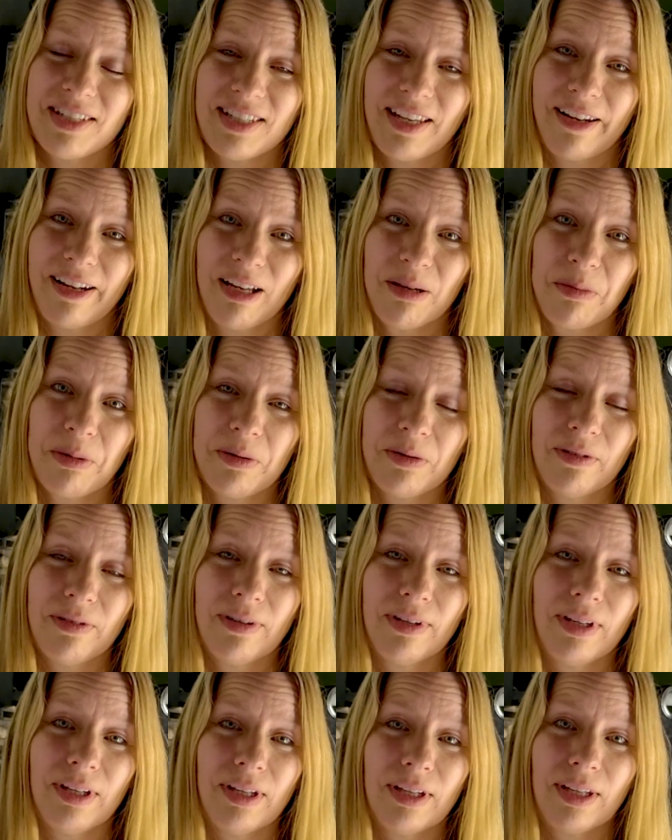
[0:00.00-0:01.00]
setup.
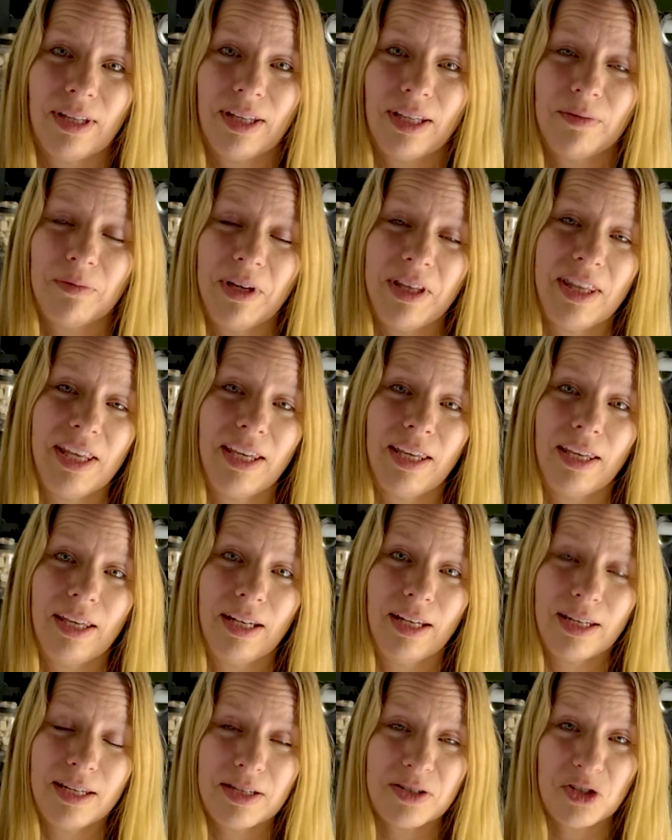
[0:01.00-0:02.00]
We think it
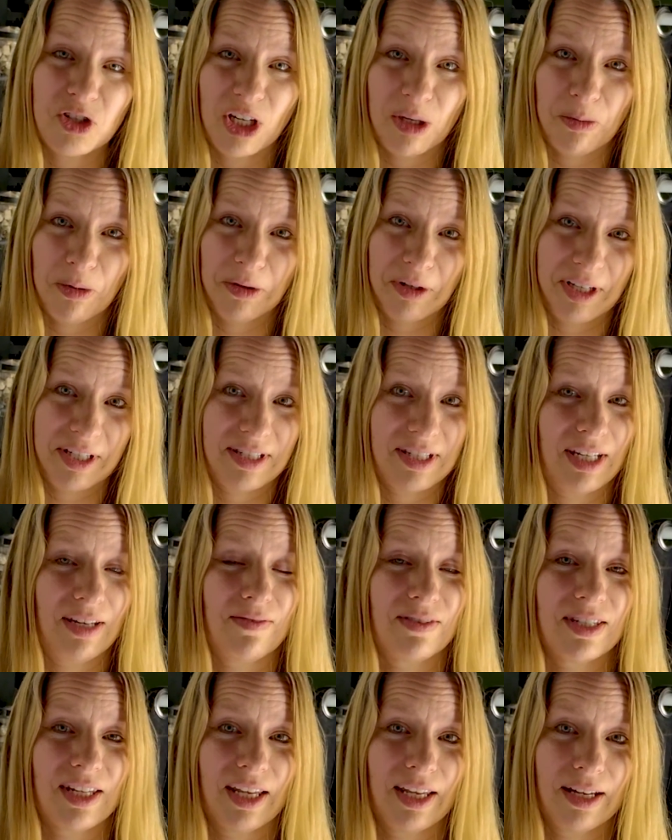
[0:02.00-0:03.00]
is cheaper, as Steve
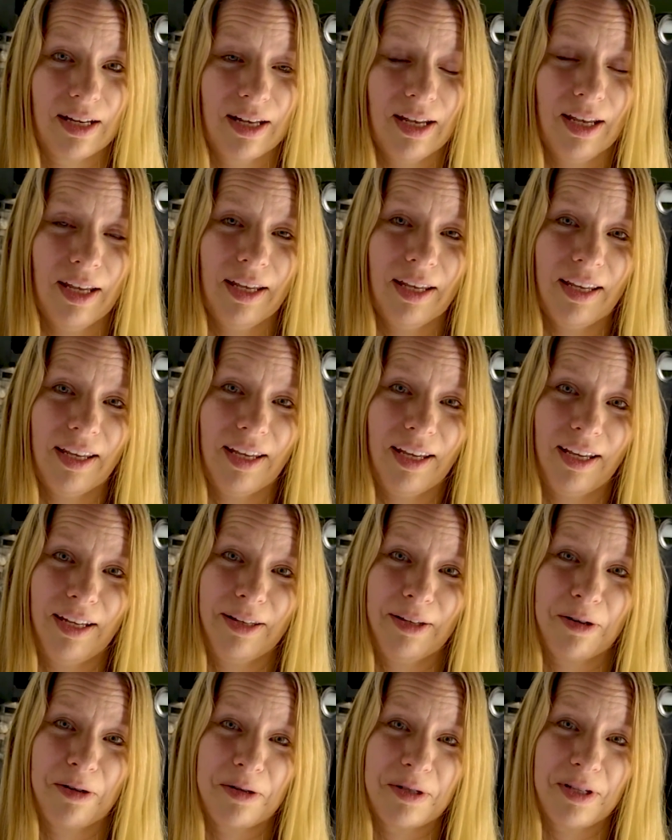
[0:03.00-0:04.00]
said, and
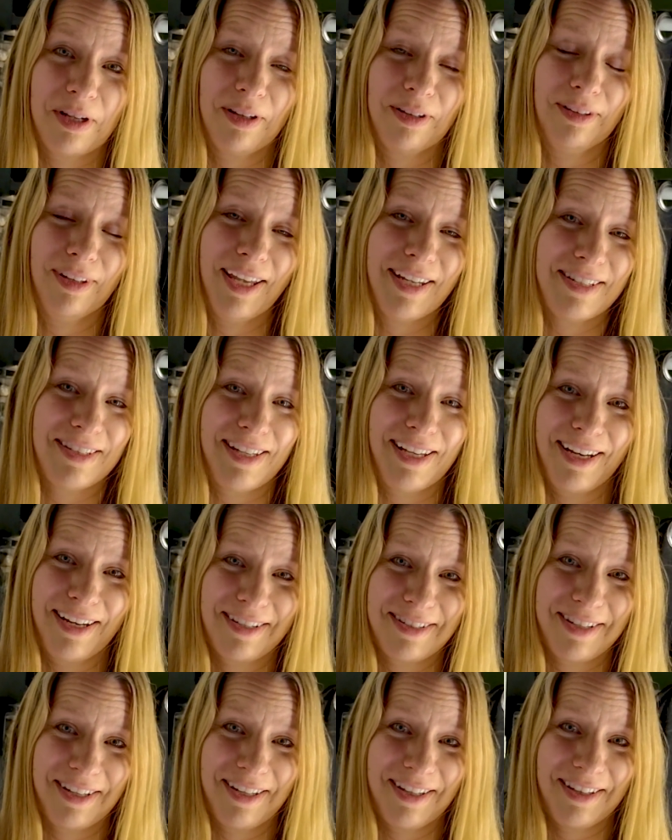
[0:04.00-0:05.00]
there's less
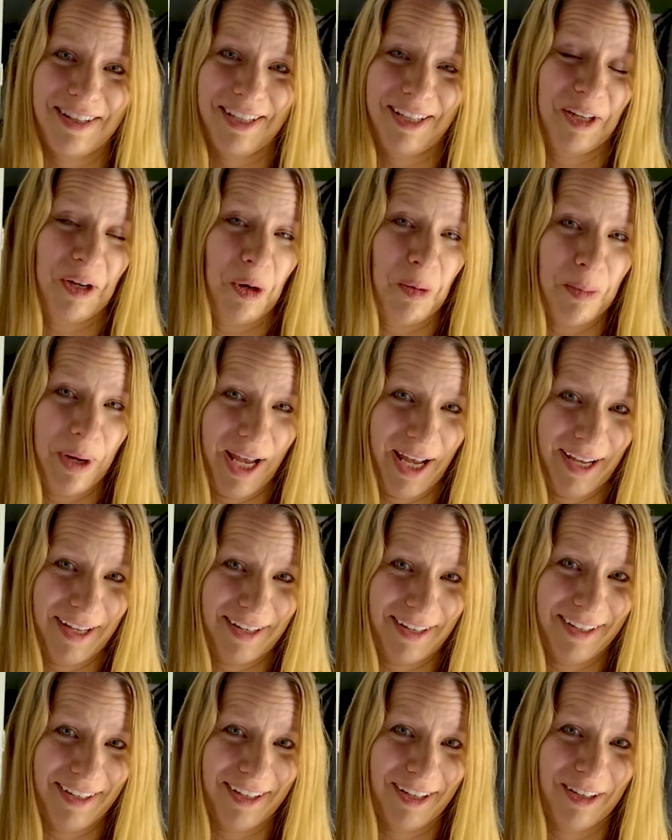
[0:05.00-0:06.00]
things that can go
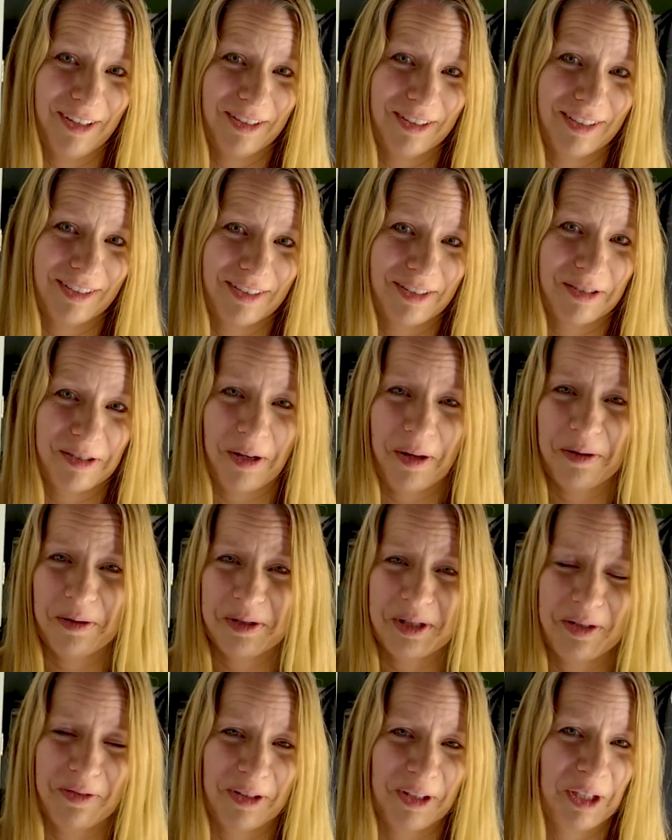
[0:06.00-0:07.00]
bad. There's all those
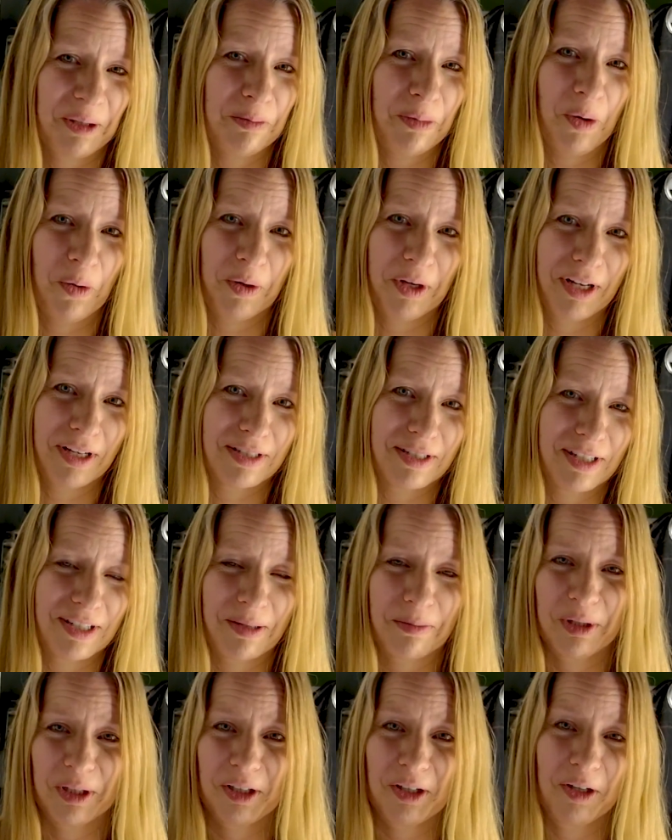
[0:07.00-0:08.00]
different components that
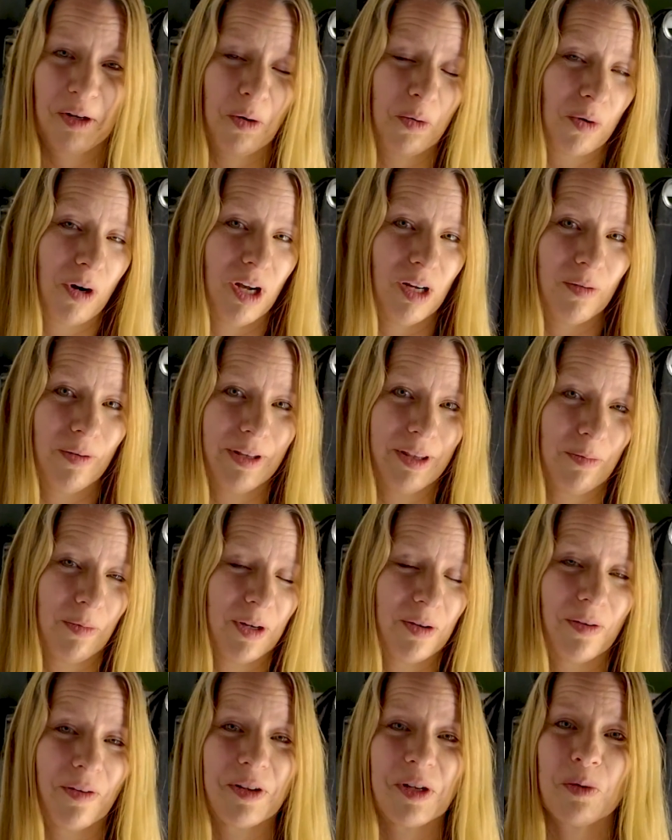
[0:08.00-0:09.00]
something could go wrong with, and we
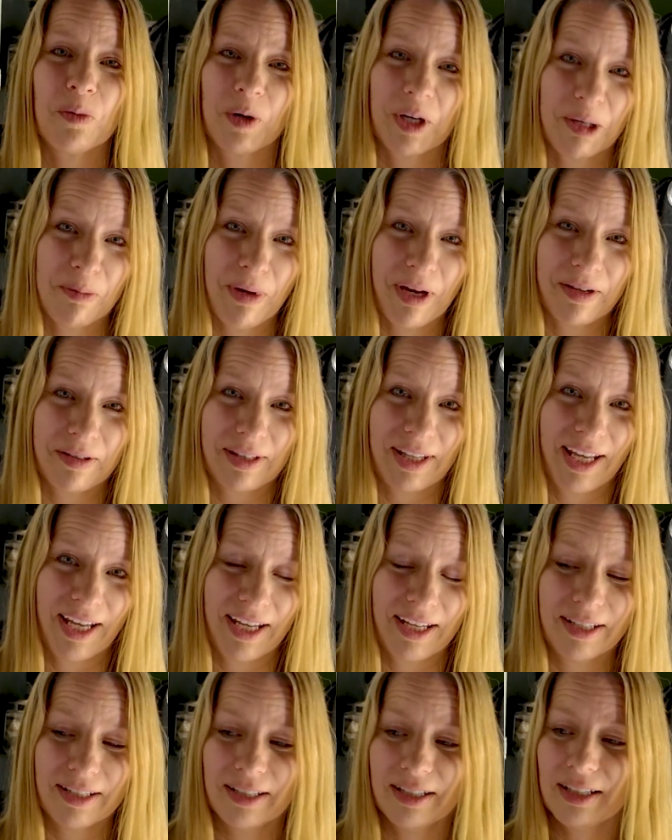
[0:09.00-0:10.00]
don't have to worry about
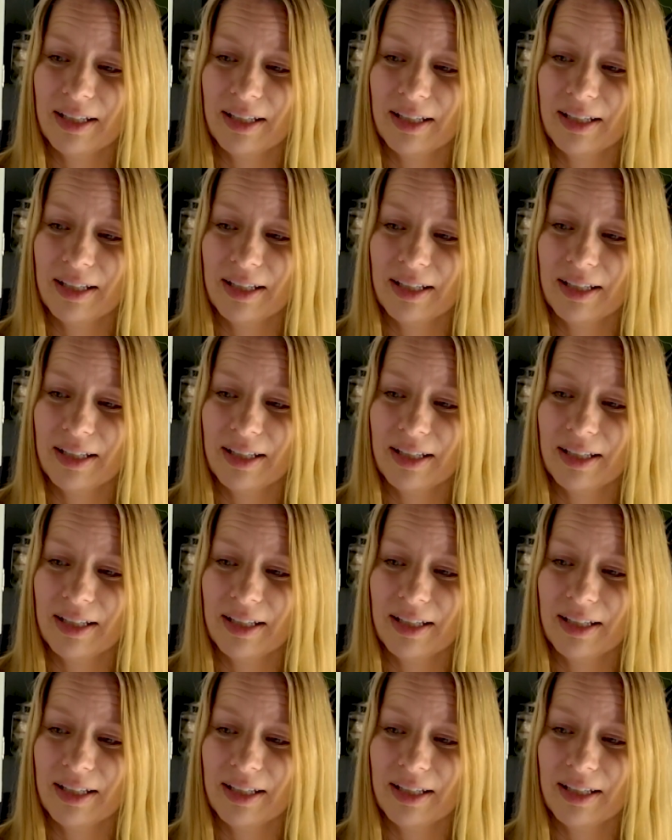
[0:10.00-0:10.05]
that.